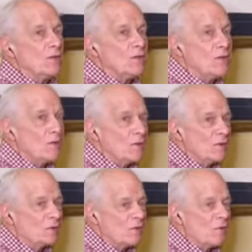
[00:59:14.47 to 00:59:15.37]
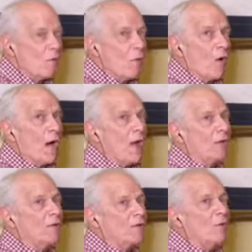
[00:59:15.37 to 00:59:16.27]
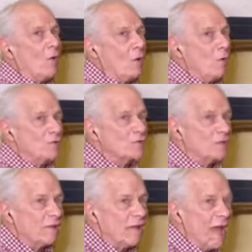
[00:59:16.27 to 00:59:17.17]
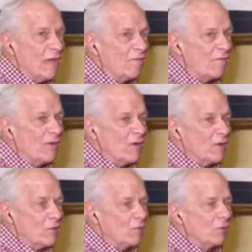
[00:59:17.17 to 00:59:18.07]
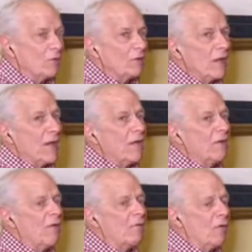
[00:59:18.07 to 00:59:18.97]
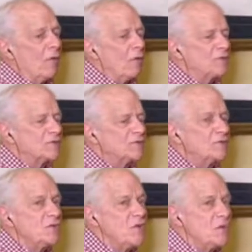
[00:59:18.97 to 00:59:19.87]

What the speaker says: Here is the one whose life will never cease.